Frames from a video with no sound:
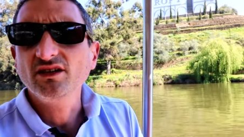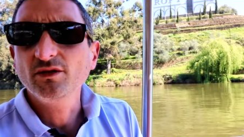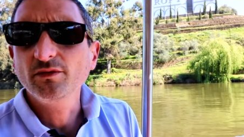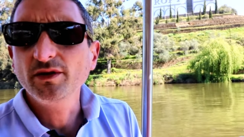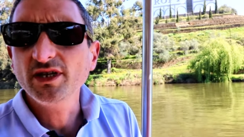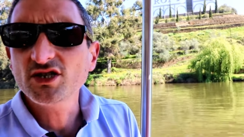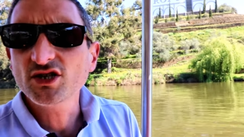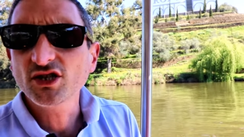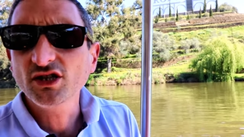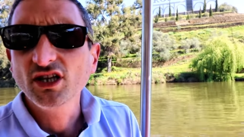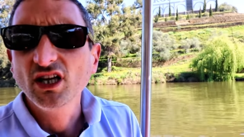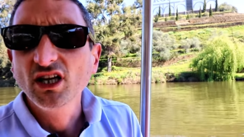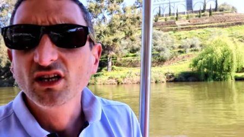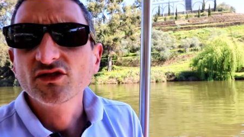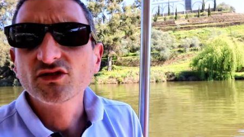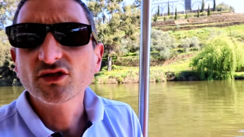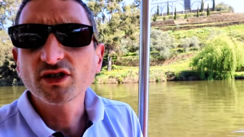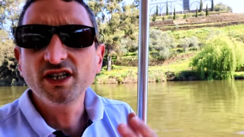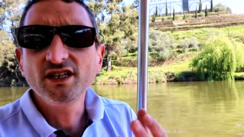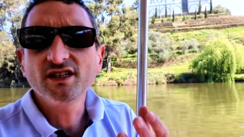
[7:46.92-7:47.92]
the region.
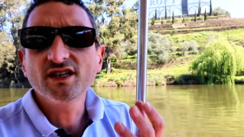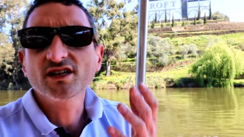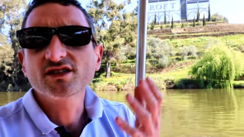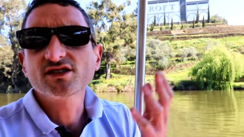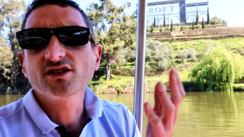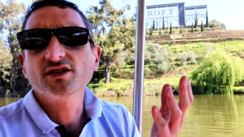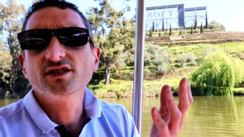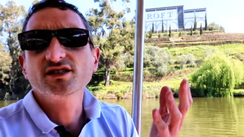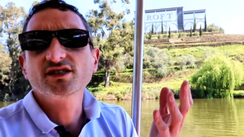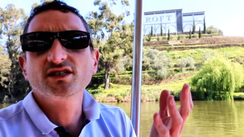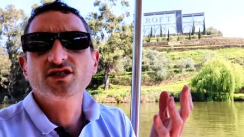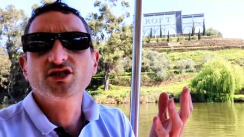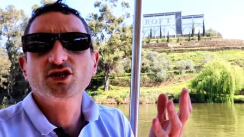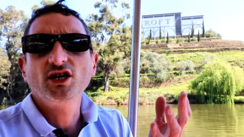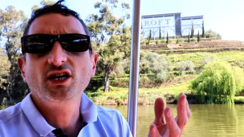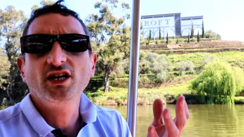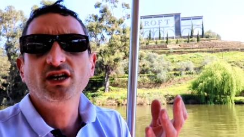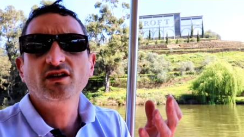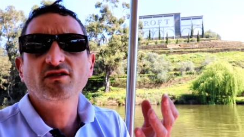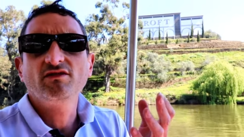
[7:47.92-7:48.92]
Quintas are
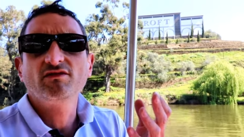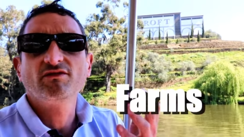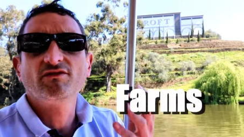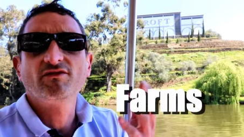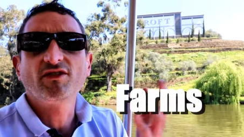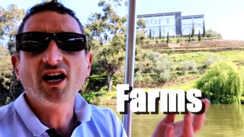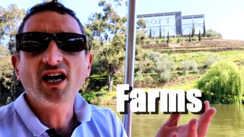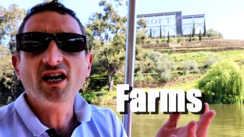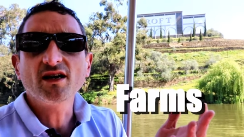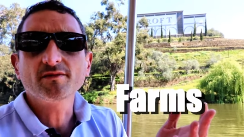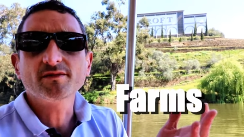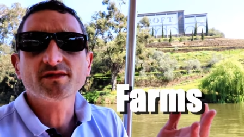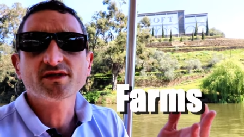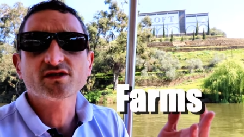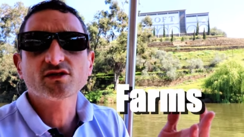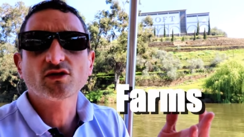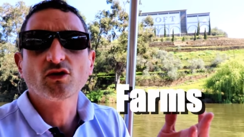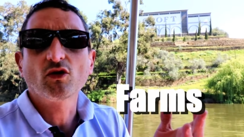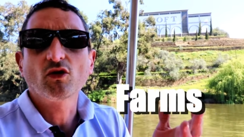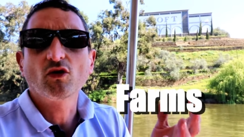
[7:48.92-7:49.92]
essentially
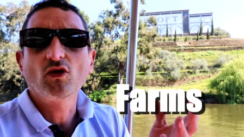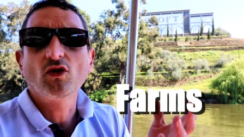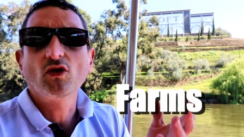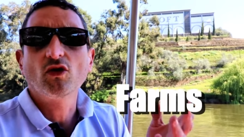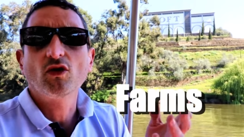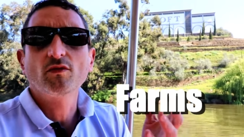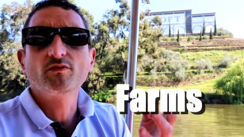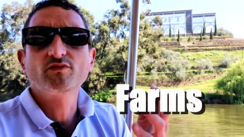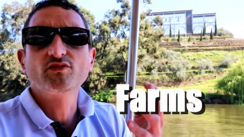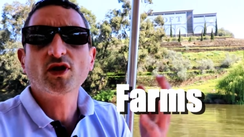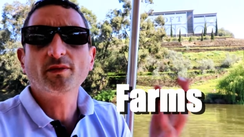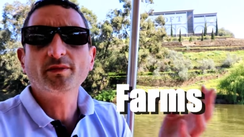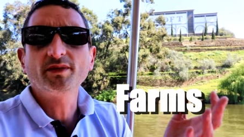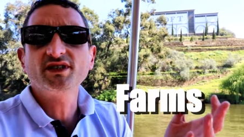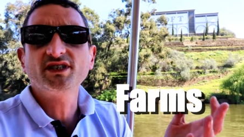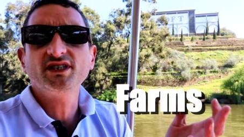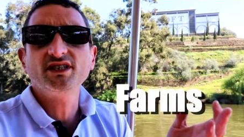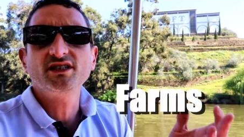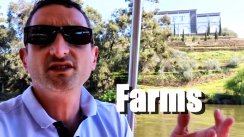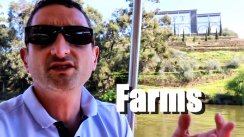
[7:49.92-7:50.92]
farms or
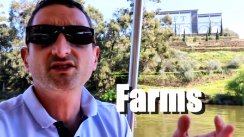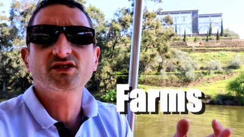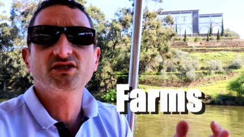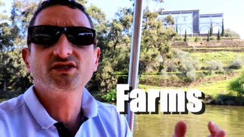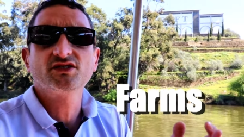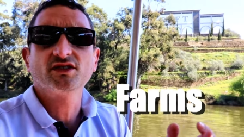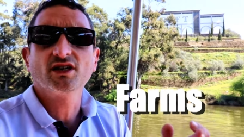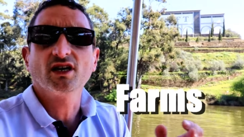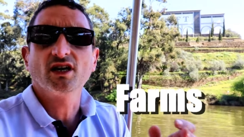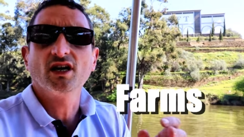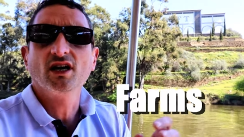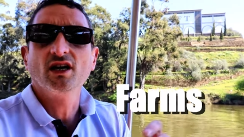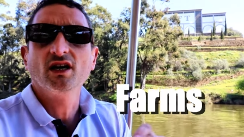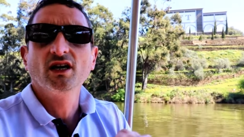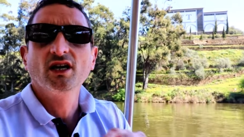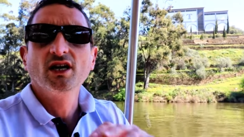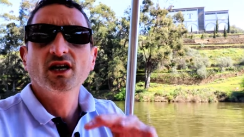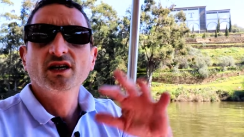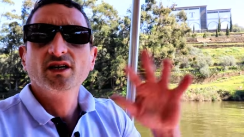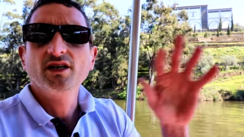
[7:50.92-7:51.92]
properties
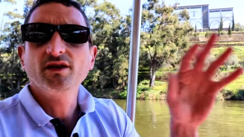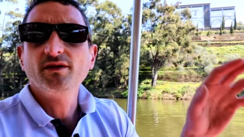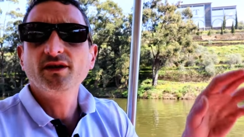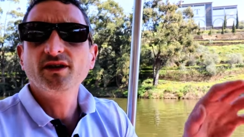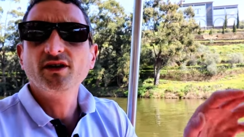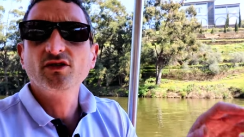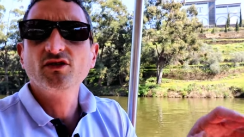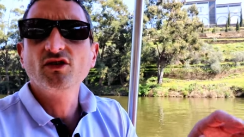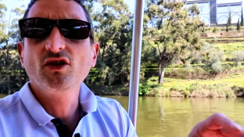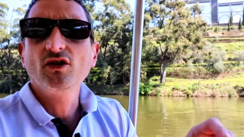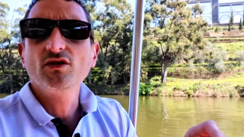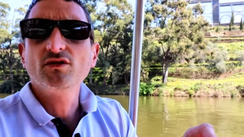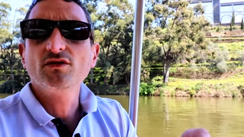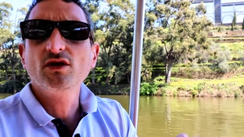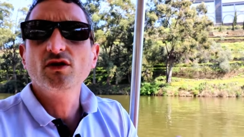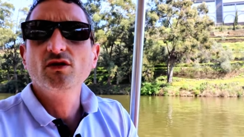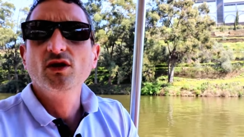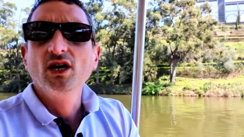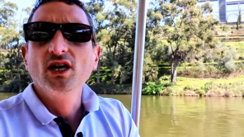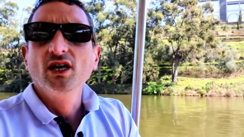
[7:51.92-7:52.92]
uh, here in the
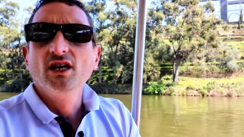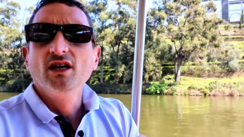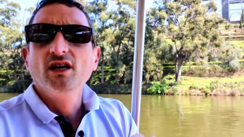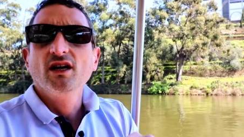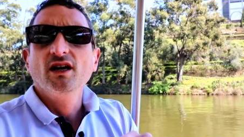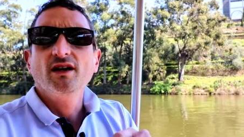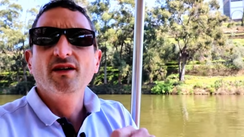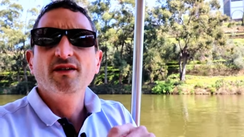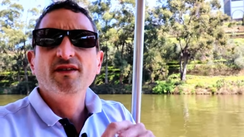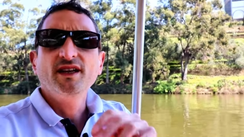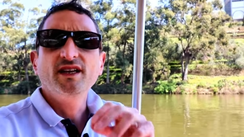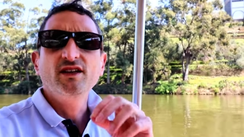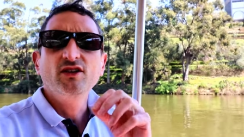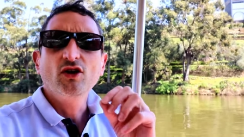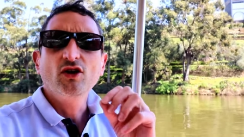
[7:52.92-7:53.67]
Douro. Uh, they're